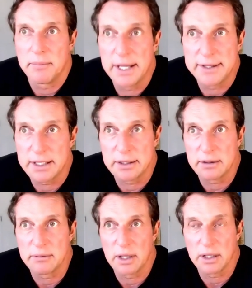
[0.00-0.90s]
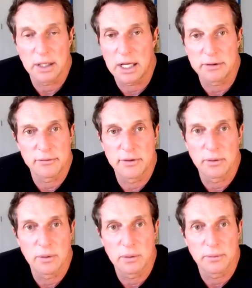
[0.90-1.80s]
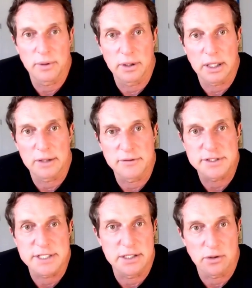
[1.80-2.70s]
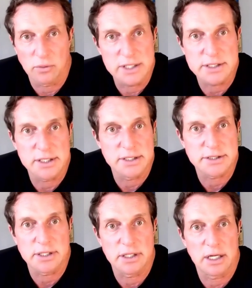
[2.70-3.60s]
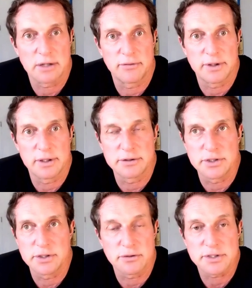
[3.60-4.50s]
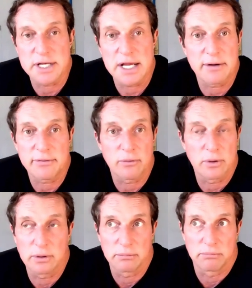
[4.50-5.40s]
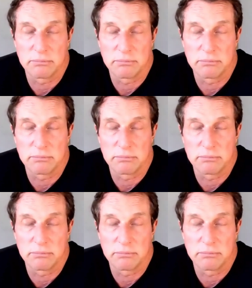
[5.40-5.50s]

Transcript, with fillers: and then a lot of the a lot of the senior residents and a lot the junior staff were,